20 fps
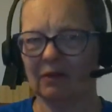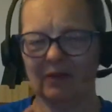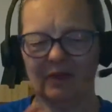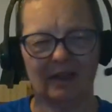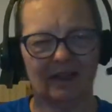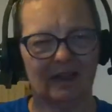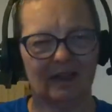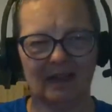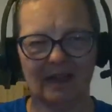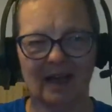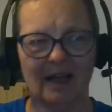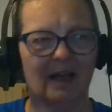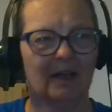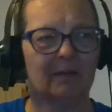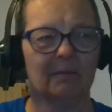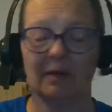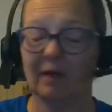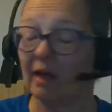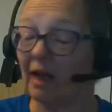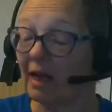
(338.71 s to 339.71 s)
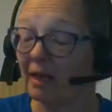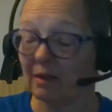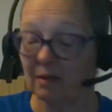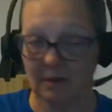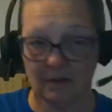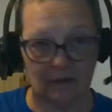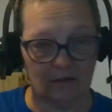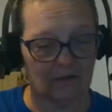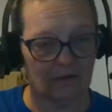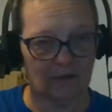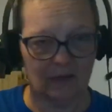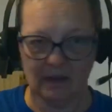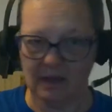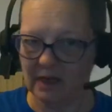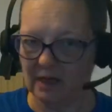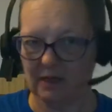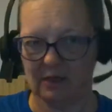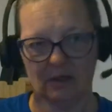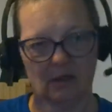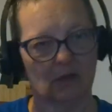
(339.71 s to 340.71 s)
And then at nine, minute, and the
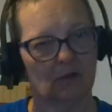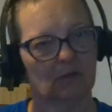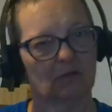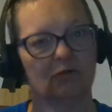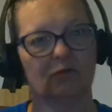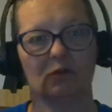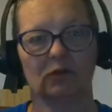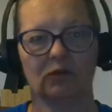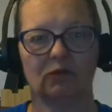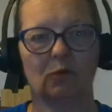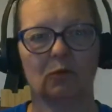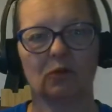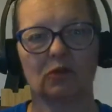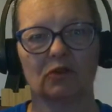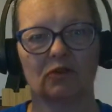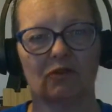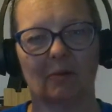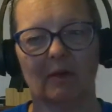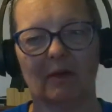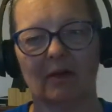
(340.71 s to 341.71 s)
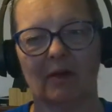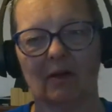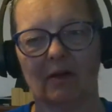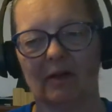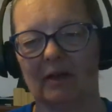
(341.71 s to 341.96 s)
day is goes full force from there.